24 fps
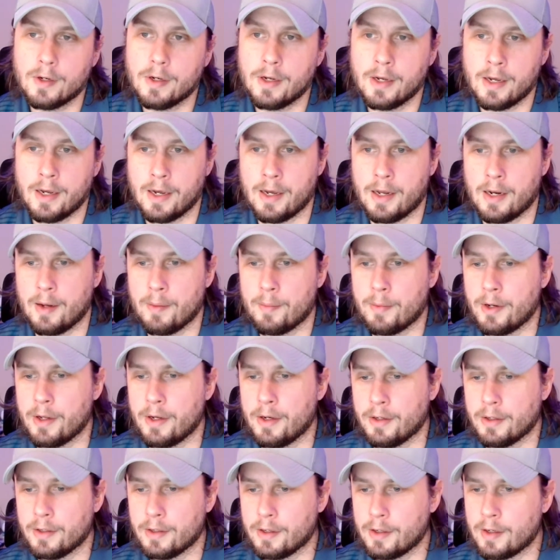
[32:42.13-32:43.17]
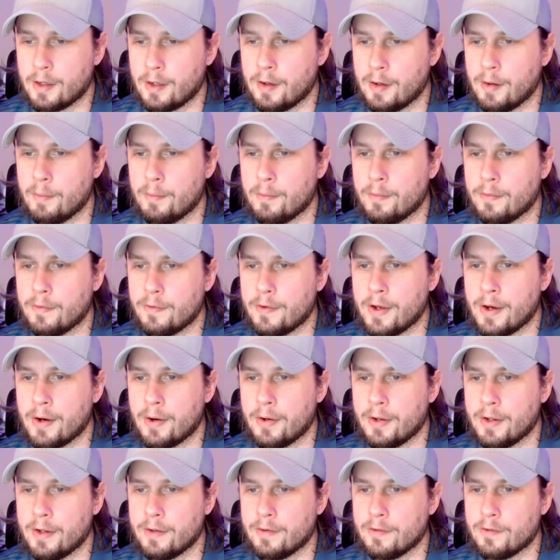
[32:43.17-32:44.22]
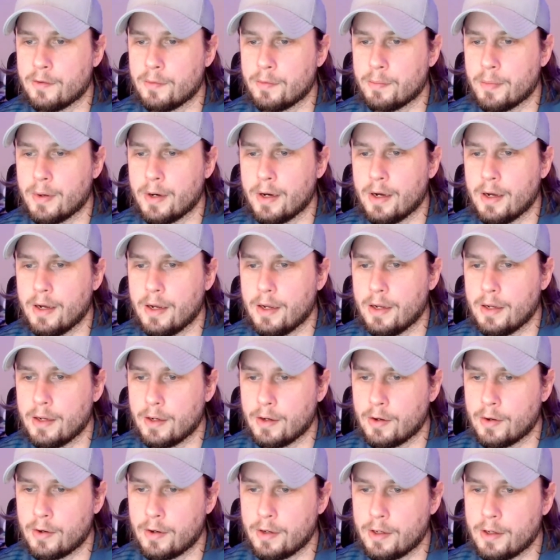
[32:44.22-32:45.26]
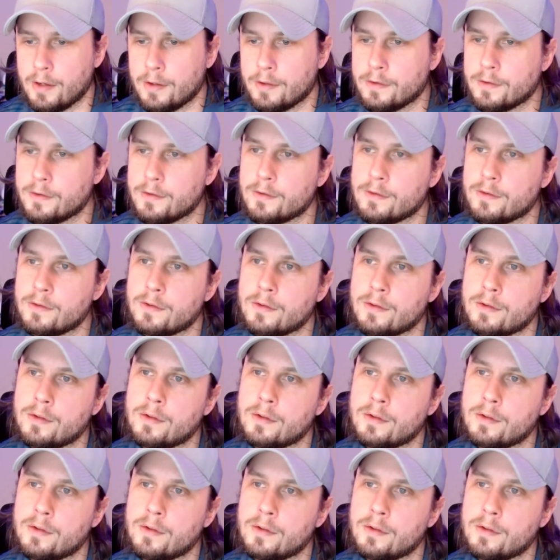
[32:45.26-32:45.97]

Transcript: And I'm gonna come down into my audience.